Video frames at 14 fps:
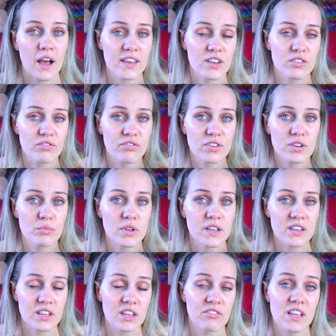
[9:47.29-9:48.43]
i can film
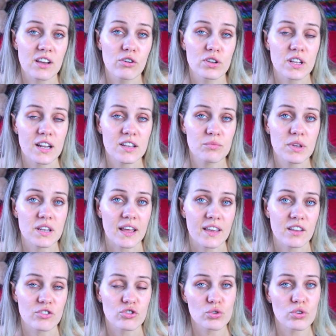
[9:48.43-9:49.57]
in if they gonna let me and i
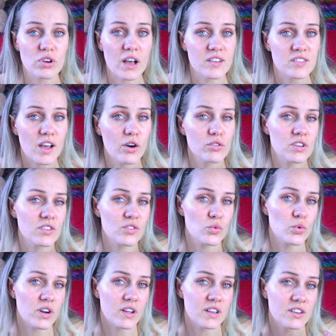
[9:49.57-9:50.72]
can show you guys how this
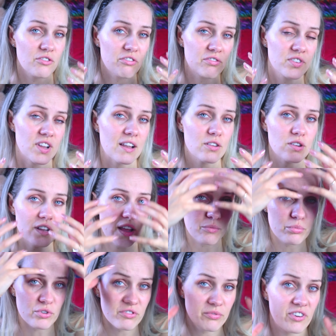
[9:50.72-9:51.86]
works in the salon like
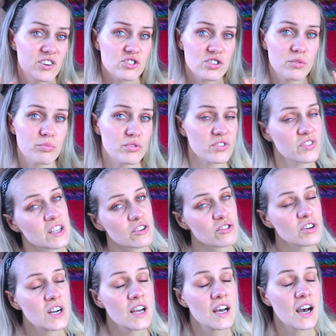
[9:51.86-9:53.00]
professional procedure
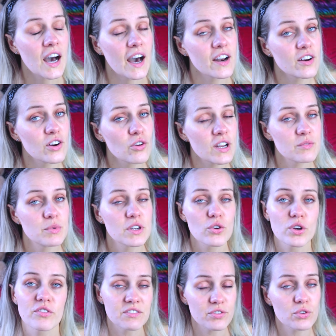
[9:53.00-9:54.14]
i don't know let me know
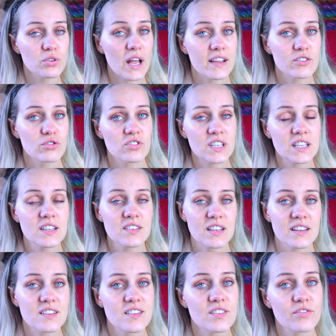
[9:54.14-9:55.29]
if you'd like to see this
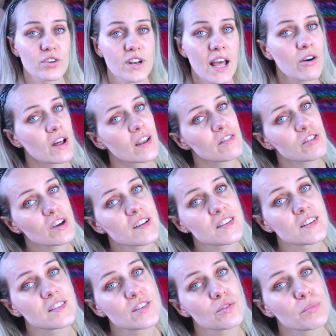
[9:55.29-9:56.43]
and that's it for now i love you guys
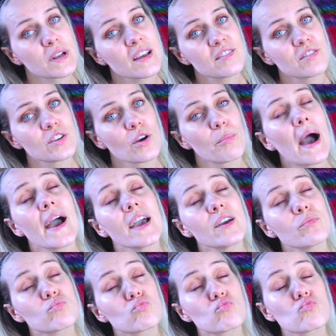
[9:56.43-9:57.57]
and see you in my next video bye